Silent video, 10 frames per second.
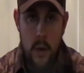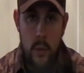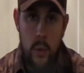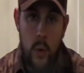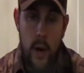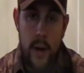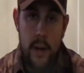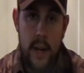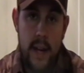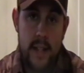
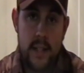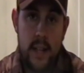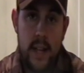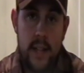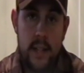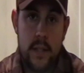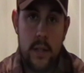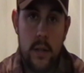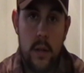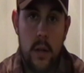required exit
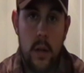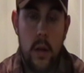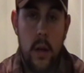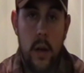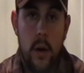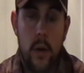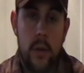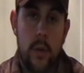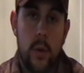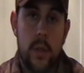lights,
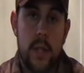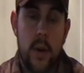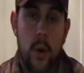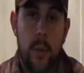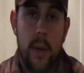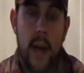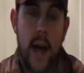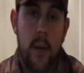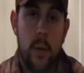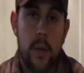doors that open
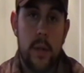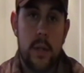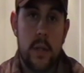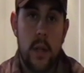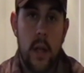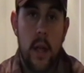outwards,